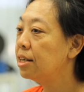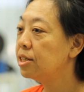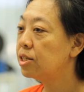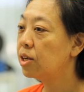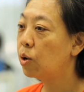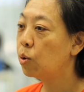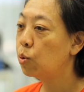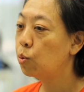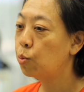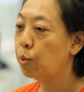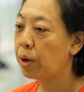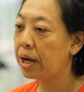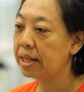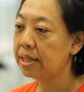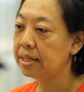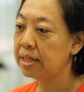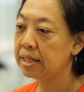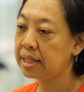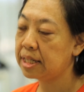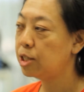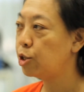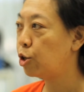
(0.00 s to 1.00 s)
So when
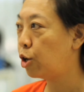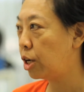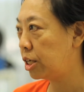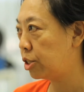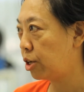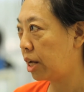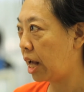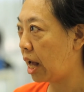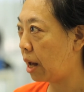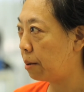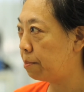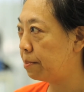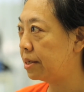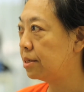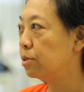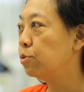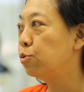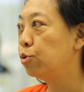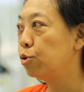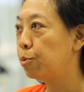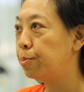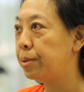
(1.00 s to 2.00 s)
the situation happens,
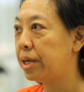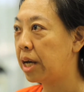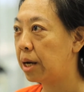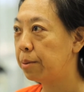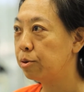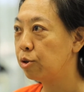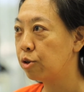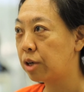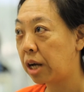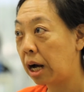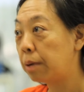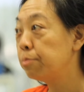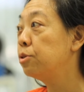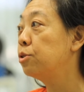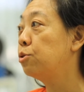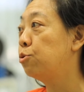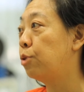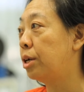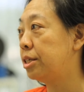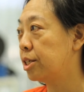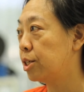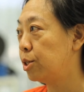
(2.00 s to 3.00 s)
we will be able to come to
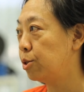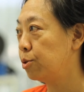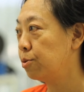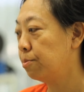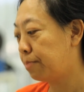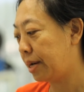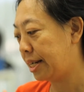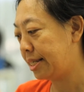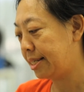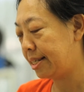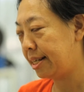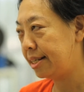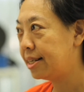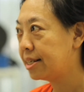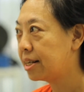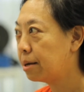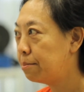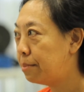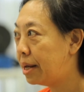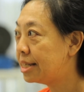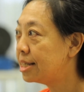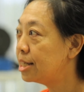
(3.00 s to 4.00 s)
the rescue by
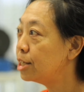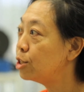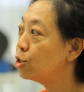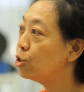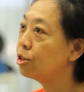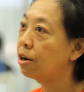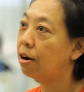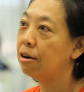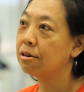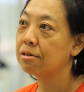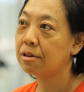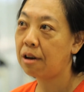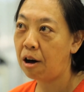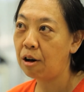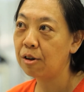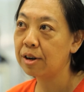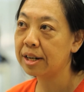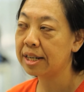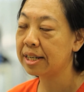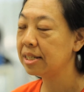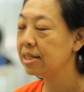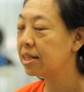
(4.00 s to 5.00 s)
sending a message or
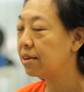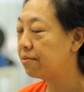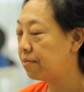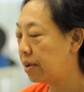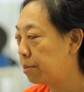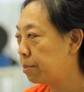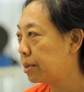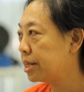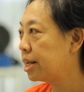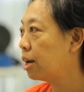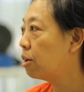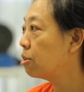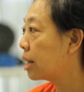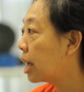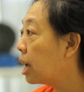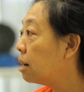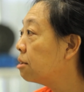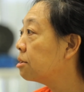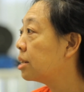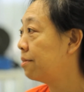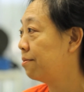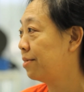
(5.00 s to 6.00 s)
calling the family or
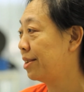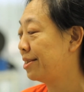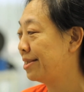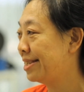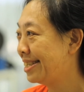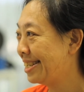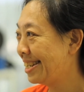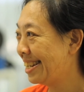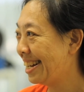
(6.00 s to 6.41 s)
caregiver.